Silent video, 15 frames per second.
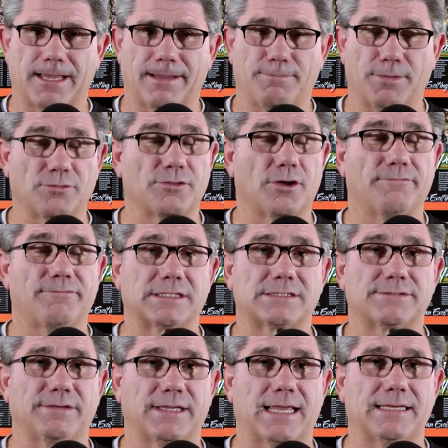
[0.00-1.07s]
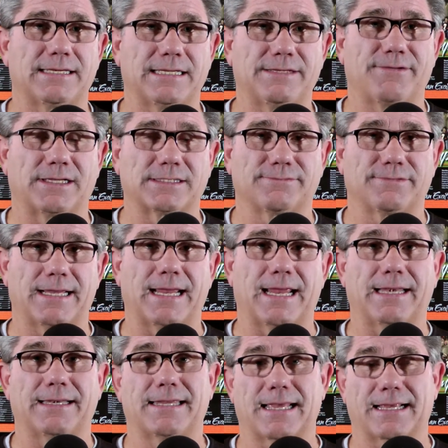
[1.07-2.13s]
both offensively and defensively,
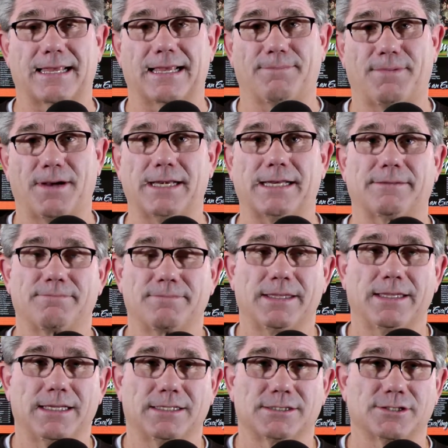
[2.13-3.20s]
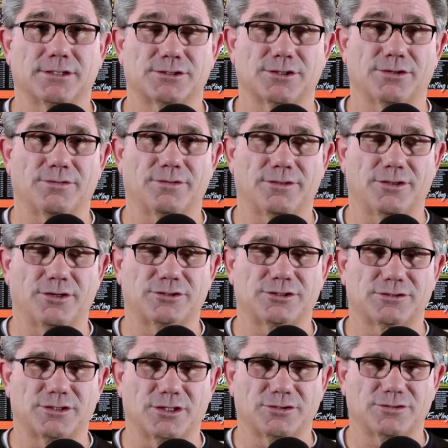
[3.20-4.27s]
and kicking and punting. So
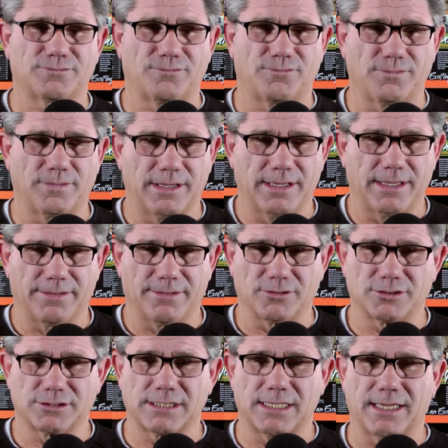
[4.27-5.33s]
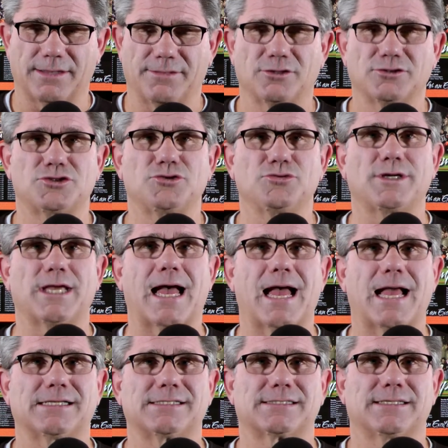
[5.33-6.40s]
those two
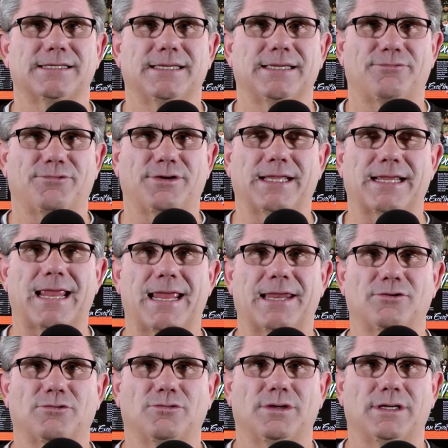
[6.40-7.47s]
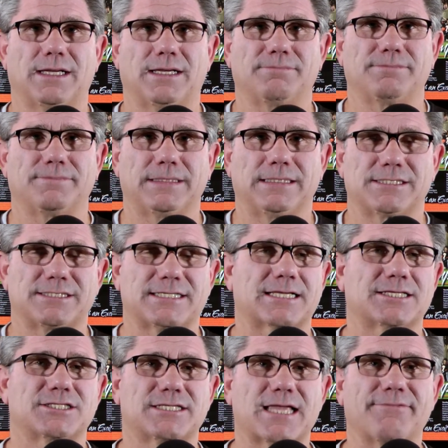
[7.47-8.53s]
guys really handle
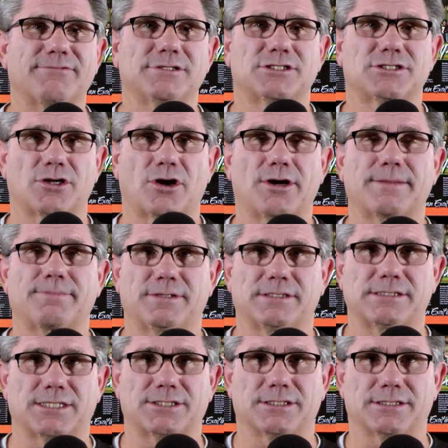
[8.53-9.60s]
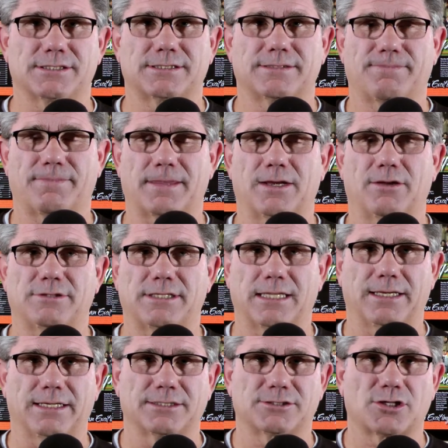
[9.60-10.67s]
6-7 starting positions. You know,
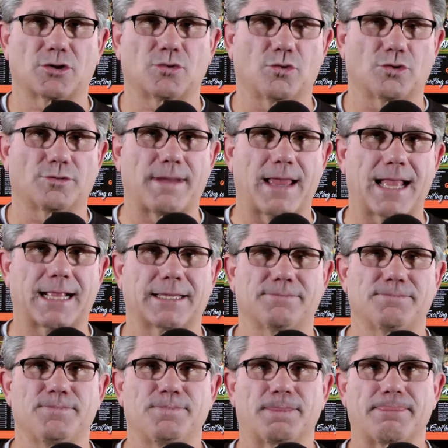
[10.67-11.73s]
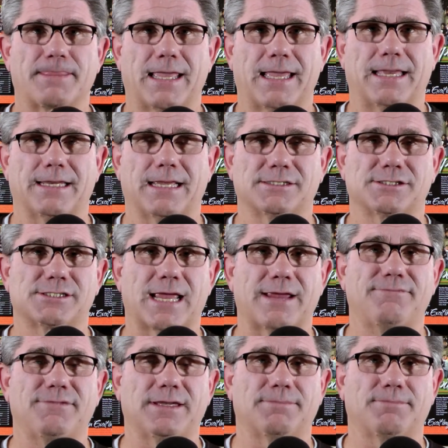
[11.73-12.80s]
Dylan is our quarterback and
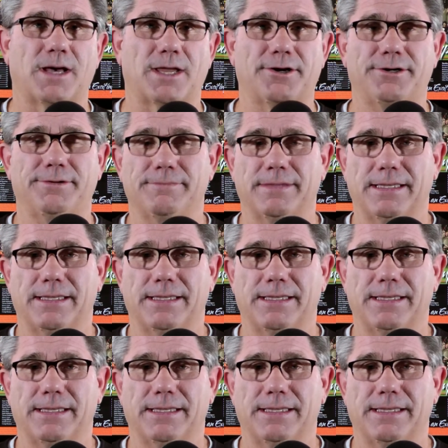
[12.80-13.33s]
safety and punter,